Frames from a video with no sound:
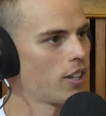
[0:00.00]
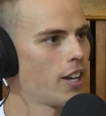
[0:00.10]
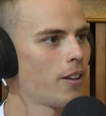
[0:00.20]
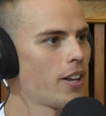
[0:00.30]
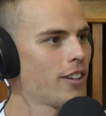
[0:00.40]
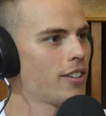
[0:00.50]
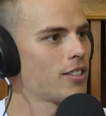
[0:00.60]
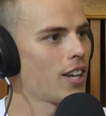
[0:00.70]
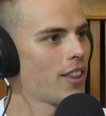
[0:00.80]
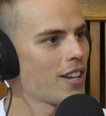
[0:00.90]
Yeah, that
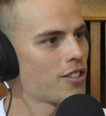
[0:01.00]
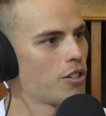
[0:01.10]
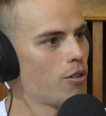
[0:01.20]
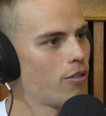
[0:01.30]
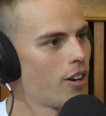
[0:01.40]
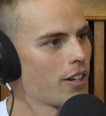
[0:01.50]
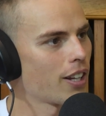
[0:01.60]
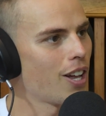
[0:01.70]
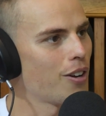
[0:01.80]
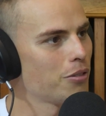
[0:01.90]
is. And that's you finding
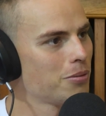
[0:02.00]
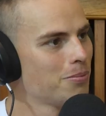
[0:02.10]
love.